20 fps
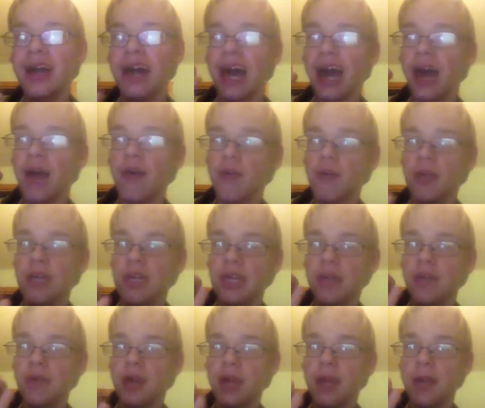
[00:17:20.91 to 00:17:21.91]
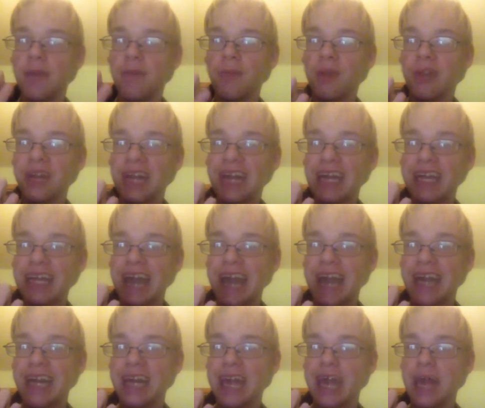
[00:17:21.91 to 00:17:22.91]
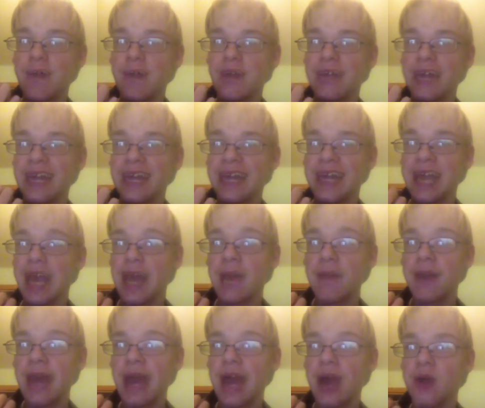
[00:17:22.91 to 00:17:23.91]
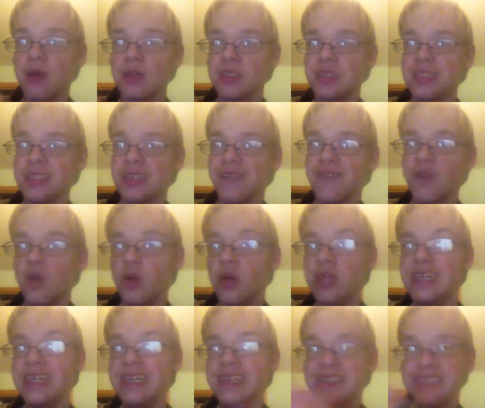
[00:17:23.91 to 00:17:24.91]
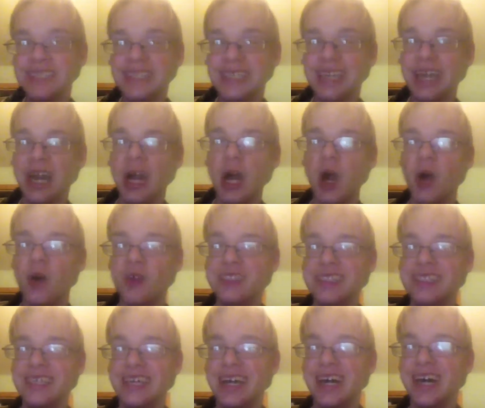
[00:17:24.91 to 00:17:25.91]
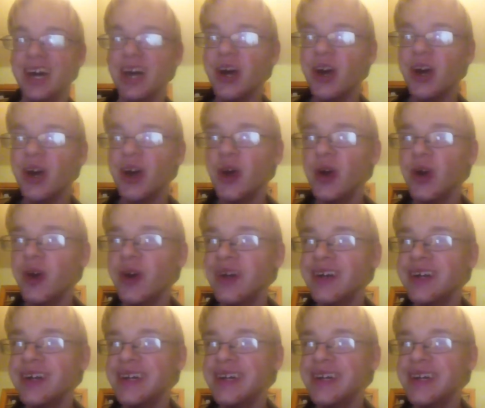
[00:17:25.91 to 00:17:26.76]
I really wanted to play that game when it came out 4 years ago. So,